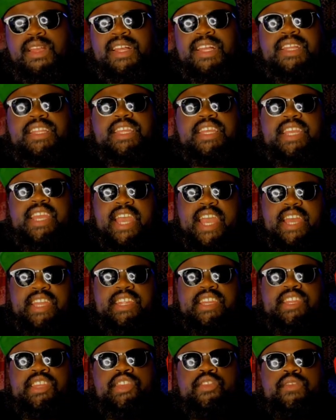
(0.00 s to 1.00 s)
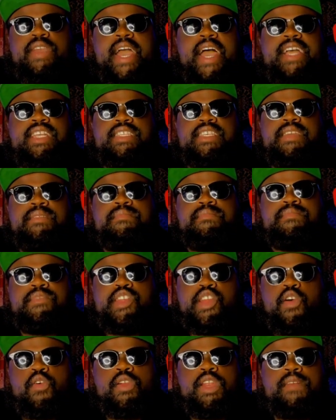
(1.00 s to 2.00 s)
then yeah, then you guys can, you
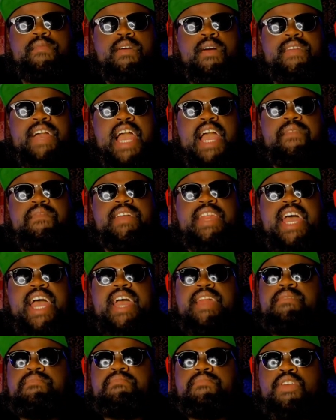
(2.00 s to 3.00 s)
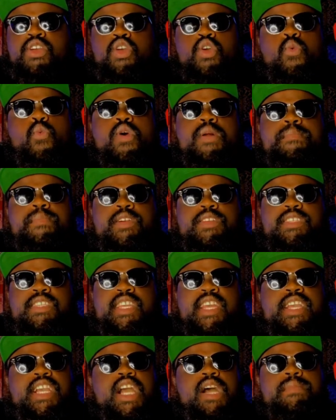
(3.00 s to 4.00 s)
know, live off half of that and one person's
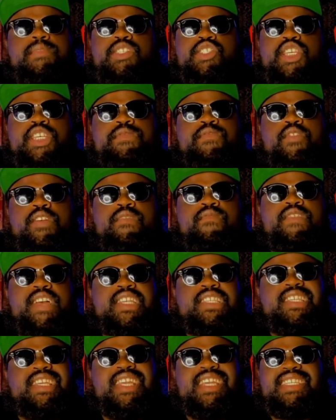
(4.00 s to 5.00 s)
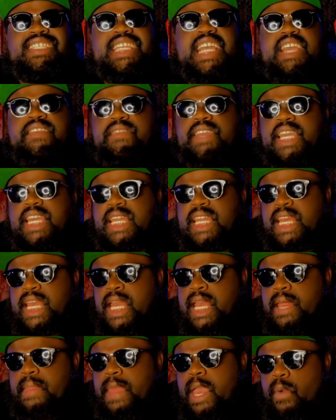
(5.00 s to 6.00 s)
income is just for investing and saving and
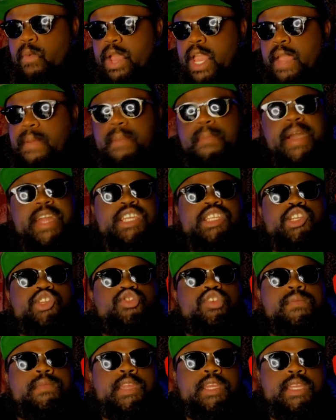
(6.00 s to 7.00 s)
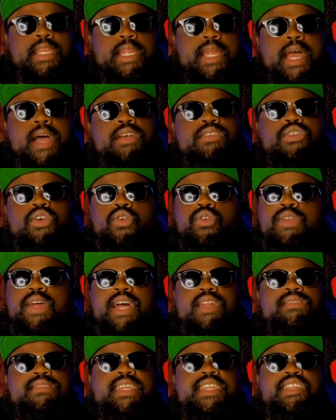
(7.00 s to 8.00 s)
that way everybody's contributing to the household. I
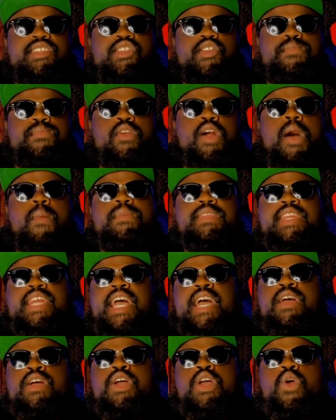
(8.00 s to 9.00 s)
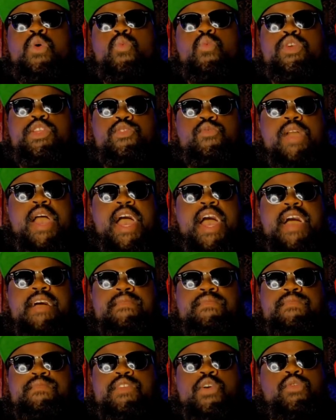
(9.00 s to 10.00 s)
don't think there's no problem with that when you
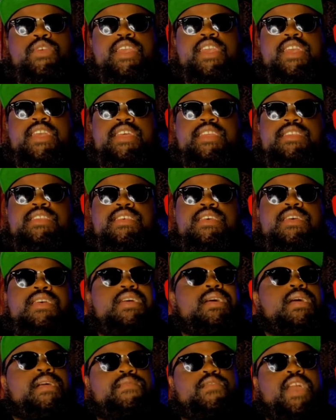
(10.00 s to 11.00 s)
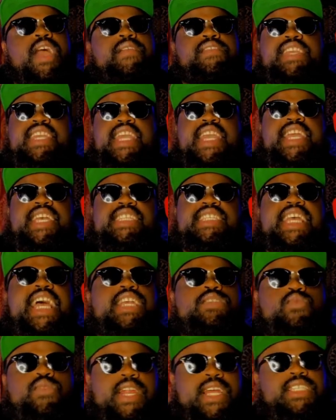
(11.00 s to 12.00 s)
have no kids. If you have kids,
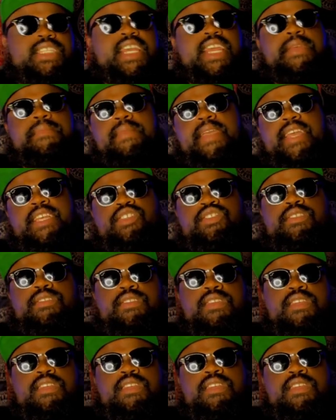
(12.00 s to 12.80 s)
that's when I say a man should